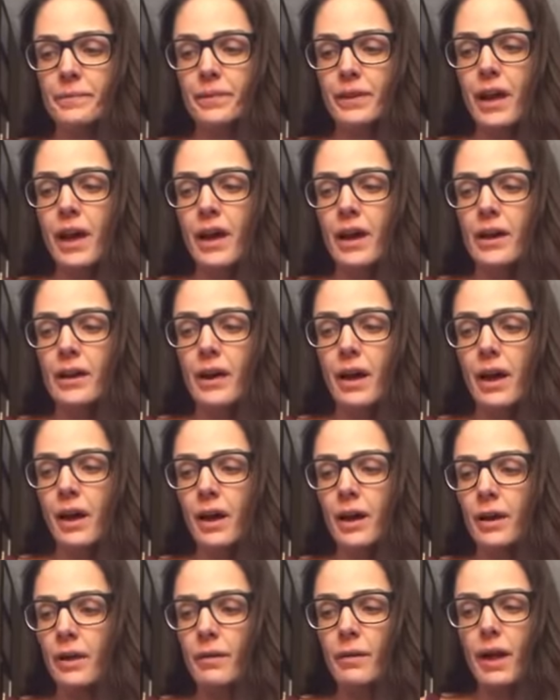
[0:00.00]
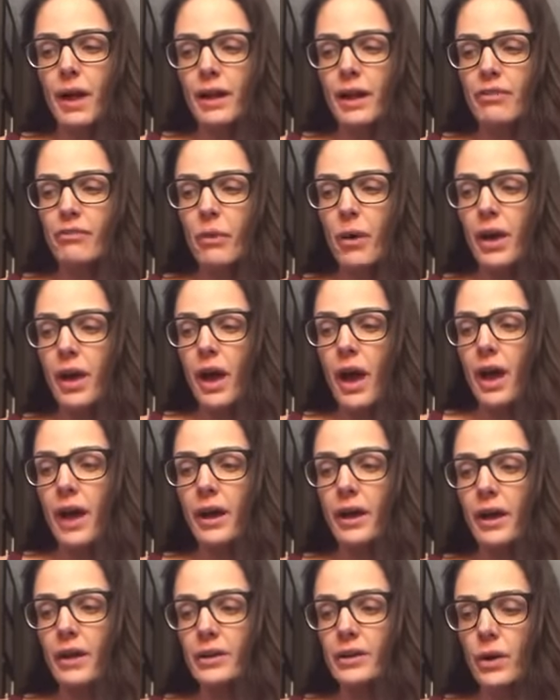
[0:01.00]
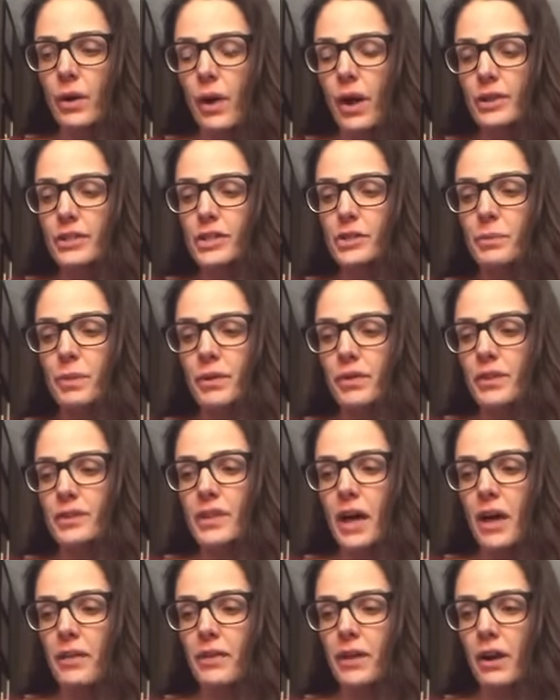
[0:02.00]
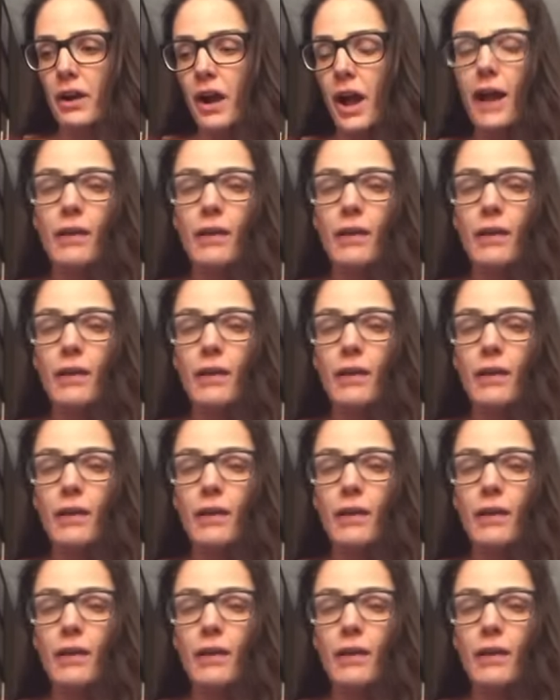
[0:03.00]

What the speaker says: FYI, I'll just put this out there.